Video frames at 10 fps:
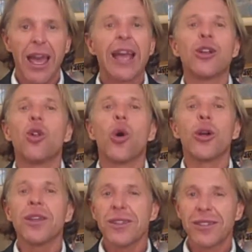And
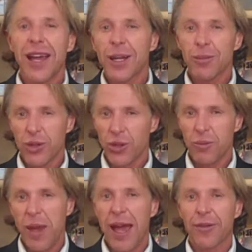Gloria Steinem
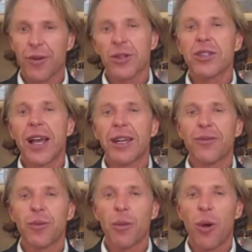stood back for a second
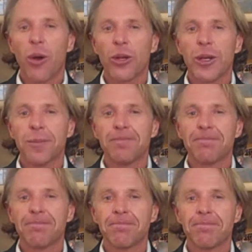from the podium,
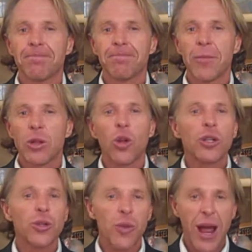
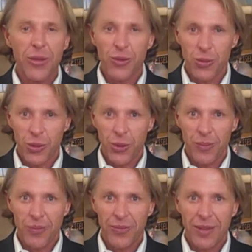looked around the
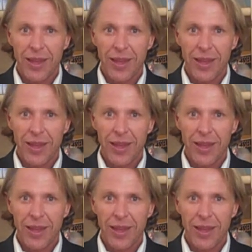room,